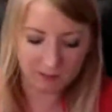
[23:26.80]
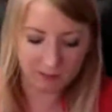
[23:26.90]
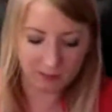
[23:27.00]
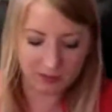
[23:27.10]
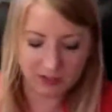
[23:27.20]

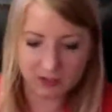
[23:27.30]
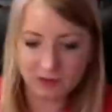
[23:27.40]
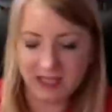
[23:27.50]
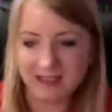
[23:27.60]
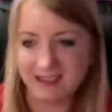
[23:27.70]
But you
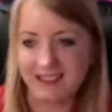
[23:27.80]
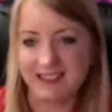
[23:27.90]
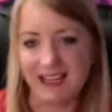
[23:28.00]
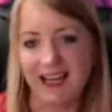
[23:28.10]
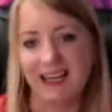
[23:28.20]
get to
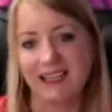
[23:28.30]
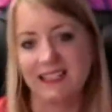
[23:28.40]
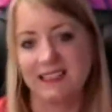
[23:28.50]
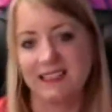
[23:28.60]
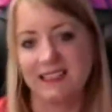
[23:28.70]

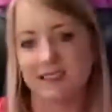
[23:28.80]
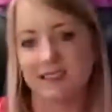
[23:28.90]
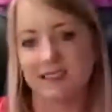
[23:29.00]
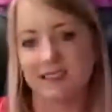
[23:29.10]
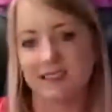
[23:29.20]
decide,
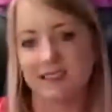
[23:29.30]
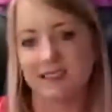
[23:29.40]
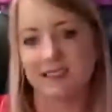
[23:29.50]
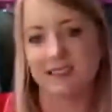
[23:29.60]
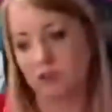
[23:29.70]
and
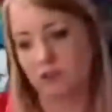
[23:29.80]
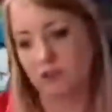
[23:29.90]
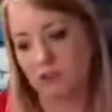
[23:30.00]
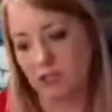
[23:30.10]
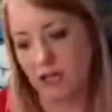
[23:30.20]

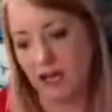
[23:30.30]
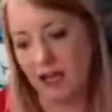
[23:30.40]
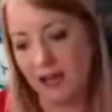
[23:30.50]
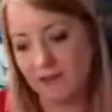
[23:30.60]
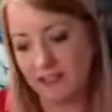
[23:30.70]

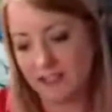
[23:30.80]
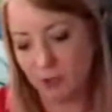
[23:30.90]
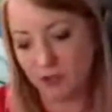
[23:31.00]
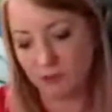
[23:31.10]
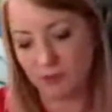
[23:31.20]
it's
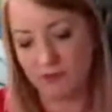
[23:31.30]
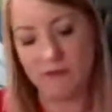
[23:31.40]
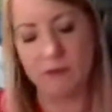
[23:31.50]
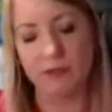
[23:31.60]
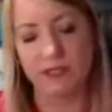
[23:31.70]
possible for
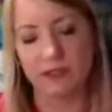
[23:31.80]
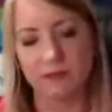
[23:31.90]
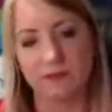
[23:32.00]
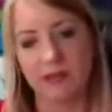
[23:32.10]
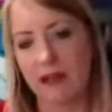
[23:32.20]
everybody.
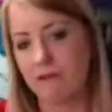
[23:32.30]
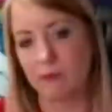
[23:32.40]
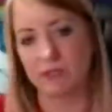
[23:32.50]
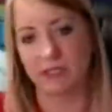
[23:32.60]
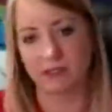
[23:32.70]

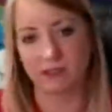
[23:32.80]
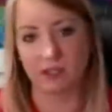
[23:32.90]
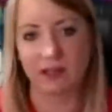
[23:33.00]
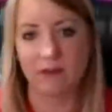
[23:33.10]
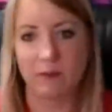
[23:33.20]
Everybody,
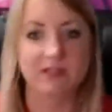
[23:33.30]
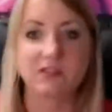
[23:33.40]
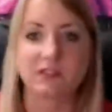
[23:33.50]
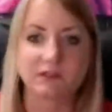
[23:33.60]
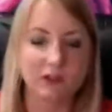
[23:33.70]
you can have a
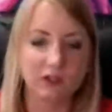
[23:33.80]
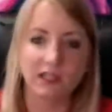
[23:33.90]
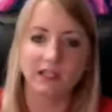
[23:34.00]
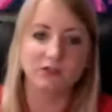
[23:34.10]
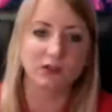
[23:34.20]
business that's fun
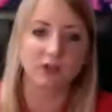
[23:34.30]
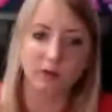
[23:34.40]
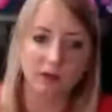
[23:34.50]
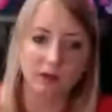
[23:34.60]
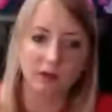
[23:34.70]
and
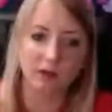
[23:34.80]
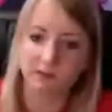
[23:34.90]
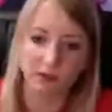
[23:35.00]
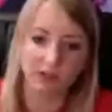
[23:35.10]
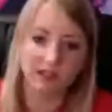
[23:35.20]
enjoyable and
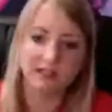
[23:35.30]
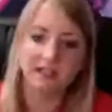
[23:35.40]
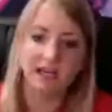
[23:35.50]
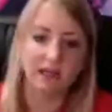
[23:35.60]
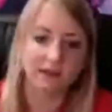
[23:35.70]
profitable
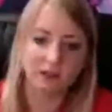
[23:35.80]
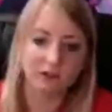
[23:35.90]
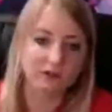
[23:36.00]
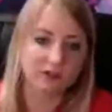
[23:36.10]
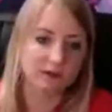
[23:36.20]
and that you
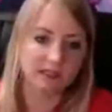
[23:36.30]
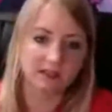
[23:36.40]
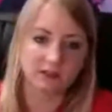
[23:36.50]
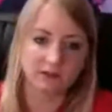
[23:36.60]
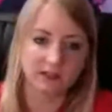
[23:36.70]
love doing
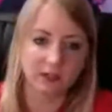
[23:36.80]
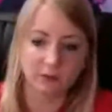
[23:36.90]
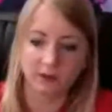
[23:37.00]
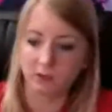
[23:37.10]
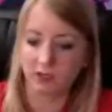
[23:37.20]
and you love getting up
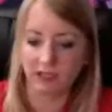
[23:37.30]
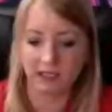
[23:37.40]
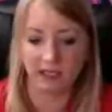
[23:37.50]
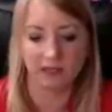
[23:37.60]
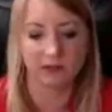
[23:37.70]
in the
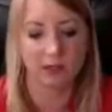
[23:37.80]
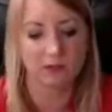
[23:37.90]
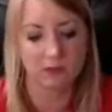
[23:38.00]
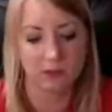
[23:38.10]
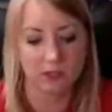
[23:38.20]
morning and going
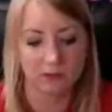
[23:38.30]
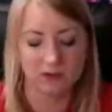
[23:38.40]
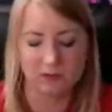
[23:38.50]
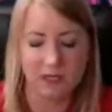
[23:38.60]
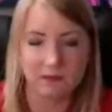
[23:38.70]
to work, but
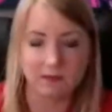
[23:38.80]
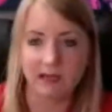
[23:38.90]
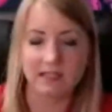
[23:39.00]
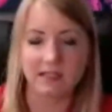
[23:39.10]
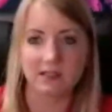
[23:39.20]
sometimes it
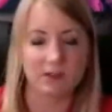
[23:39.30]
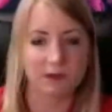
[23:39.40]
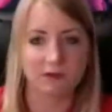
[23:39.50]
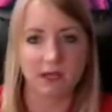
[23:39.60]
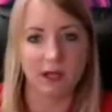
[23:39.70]
might take two or
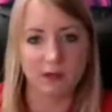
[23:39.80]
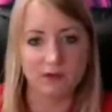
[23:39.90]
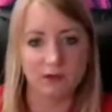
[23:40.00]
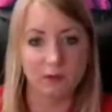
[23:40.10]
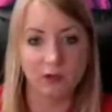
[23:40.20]
three
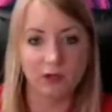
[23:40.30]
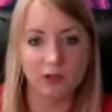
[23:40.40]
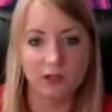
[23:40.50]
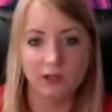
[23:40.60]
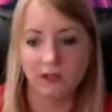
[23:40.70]
goes or
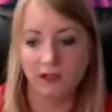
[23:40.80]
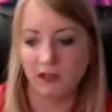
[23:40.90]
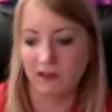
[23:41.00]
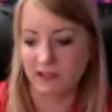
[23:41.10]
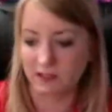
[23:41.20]
more,
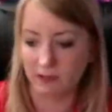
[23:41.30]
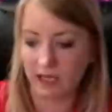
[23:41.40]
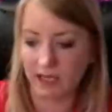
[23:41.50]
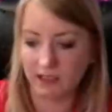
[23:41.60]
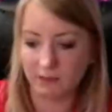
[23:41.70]
and that's
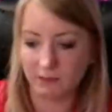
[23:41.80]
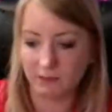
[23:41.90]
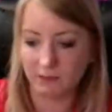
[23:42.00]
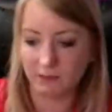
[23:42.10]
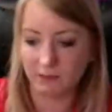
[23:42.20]
okay.
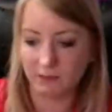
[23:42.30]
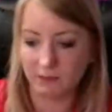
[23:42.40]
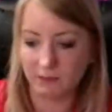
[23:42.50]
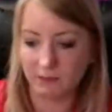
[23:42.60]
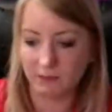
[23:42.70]
But you
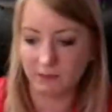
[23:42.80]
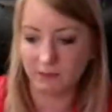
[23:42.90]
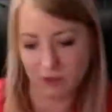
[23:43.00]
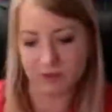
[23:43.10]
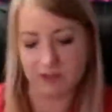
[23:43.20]
know,
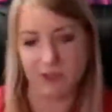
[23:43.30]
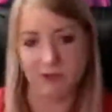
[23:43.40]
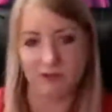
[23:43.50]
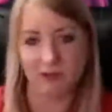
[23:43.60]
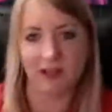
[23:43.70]
most business
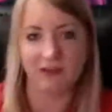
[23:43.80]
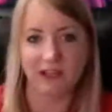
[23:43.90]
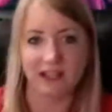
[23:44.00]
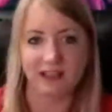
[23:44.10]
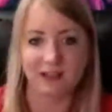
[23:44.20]
owners have got that
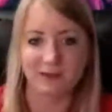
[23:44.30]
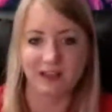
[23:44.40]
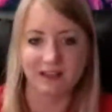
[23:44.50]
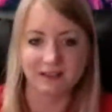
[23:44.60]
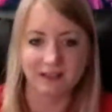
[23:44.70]
thing in them
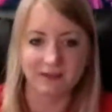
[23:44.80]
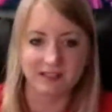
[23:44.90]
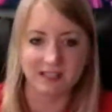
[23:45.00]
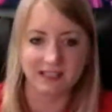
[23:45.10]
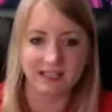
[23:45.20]
that never
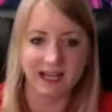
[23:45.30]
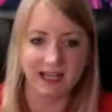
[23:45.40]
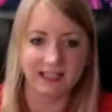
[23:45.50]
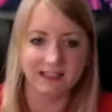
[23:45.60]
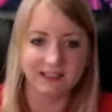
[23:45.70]
say die.